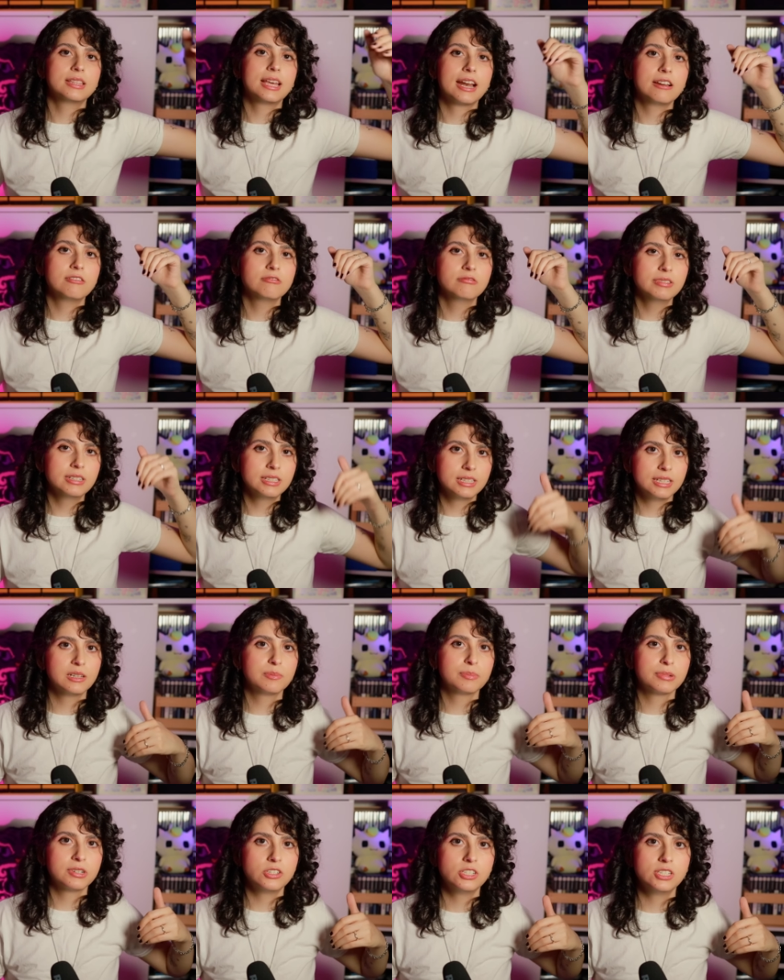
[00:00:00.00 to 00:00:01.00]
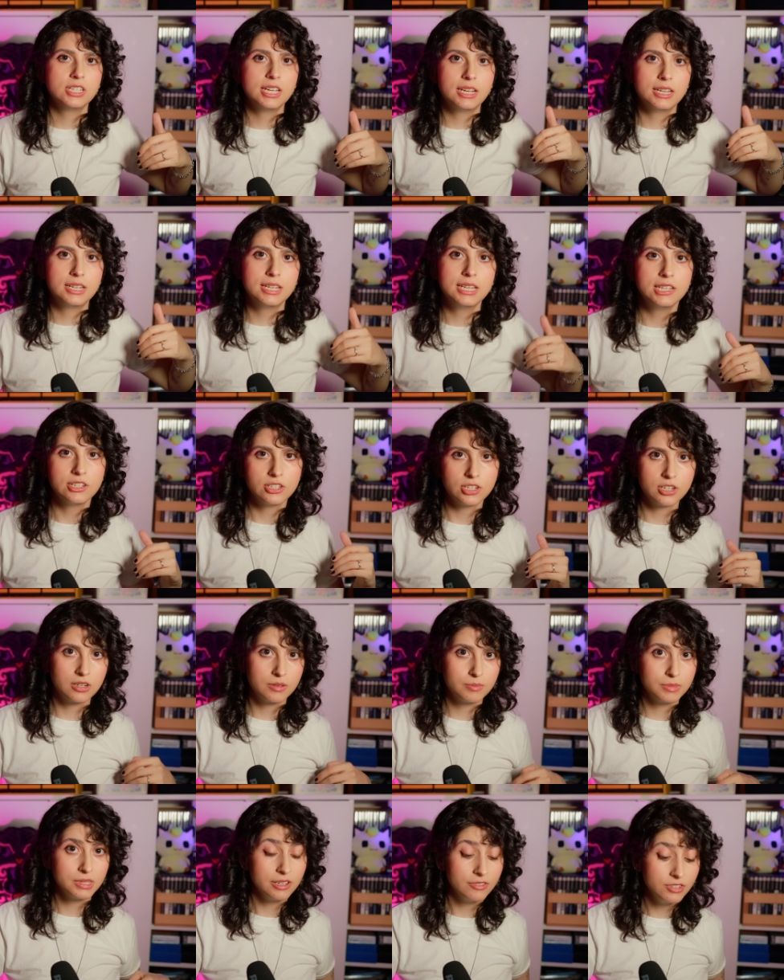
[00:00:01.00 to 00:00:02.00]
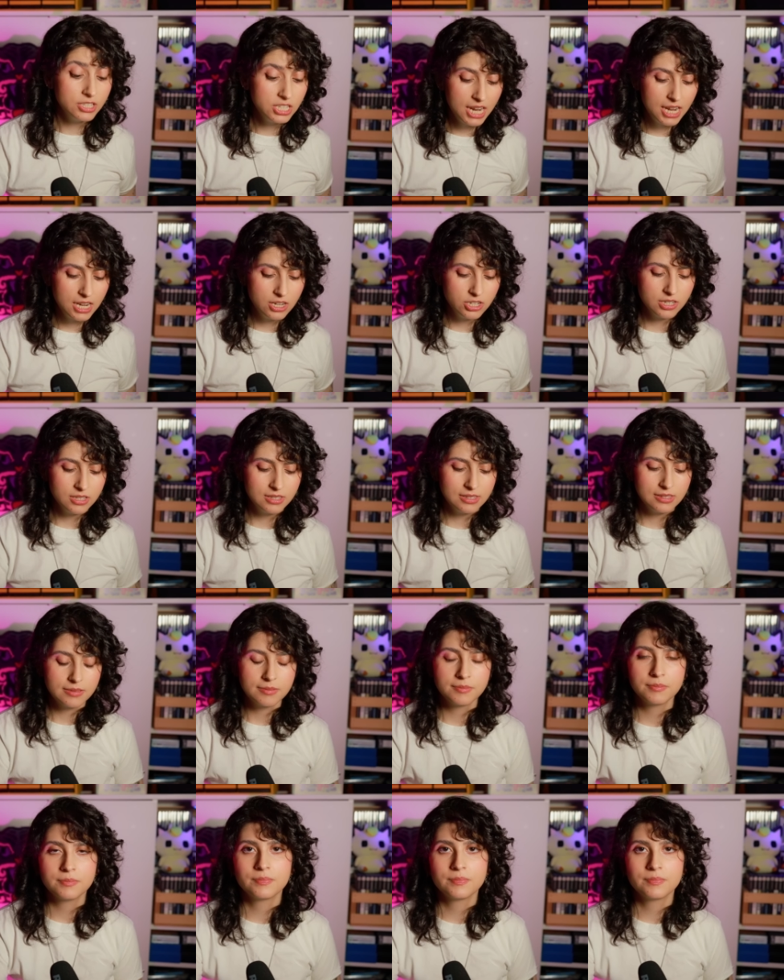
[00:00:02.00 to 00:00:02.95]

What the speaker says: that I really appreciated in terms of changes.